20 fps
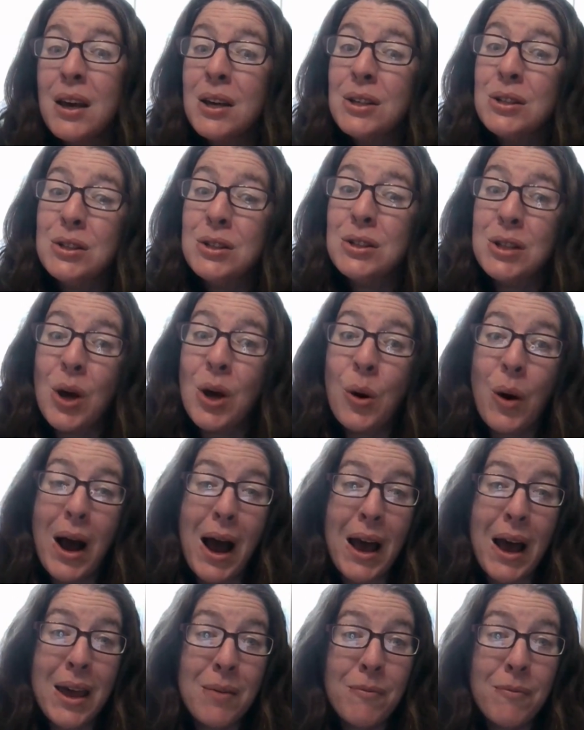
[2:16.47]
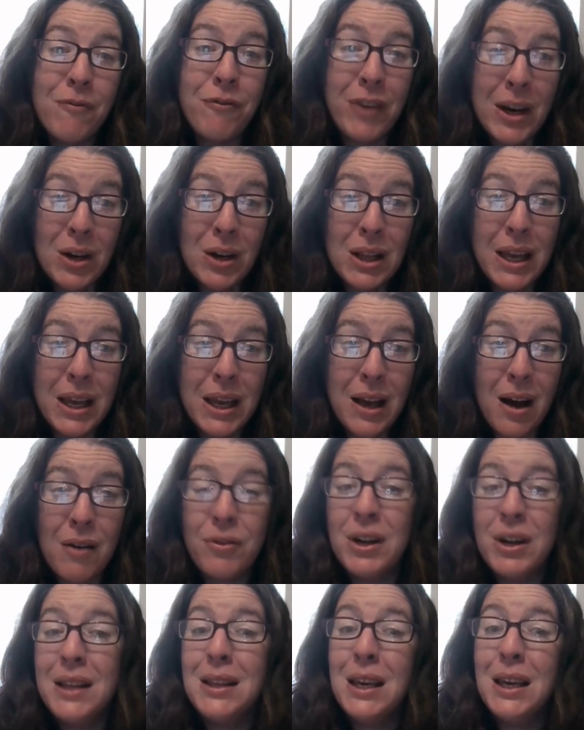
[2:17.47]
So I am fairly
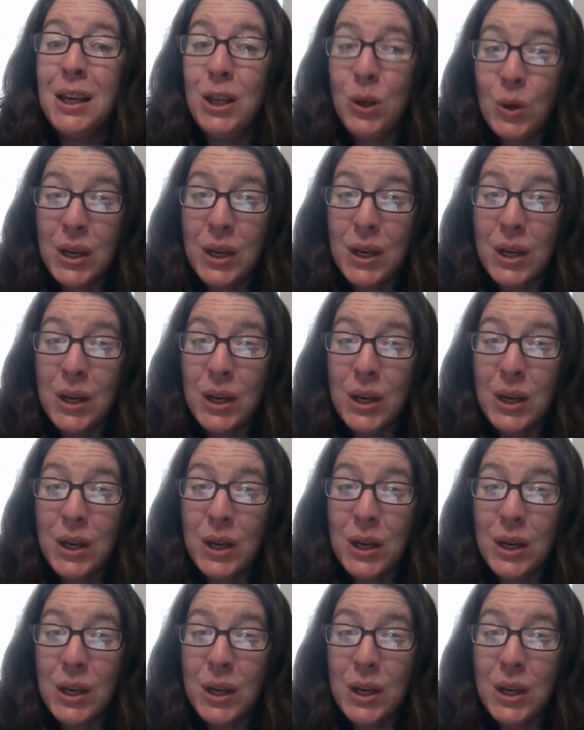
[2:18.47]
confident that you